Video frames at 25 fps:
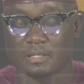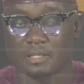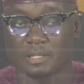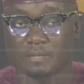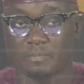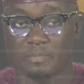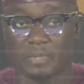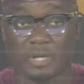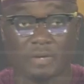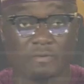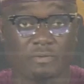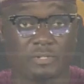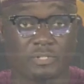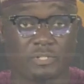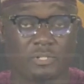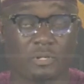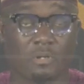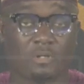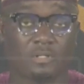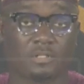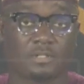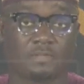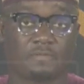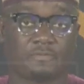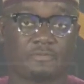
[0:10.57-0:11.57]
that may
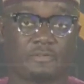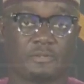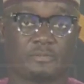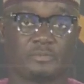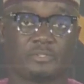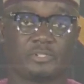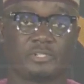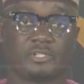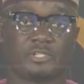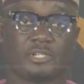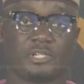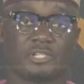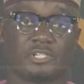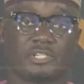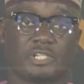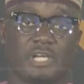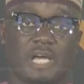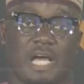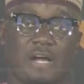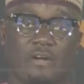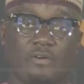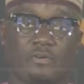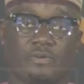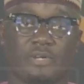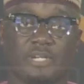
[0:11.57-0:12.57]
result from such
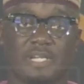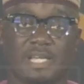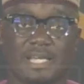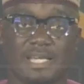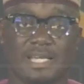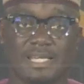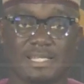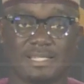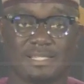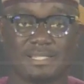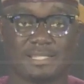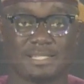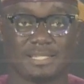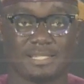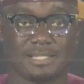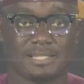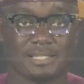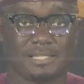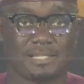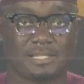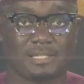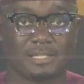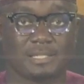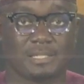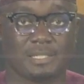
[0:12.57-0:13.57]
harrowing
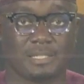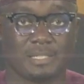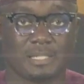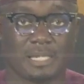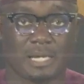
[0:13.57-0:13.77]
incidents.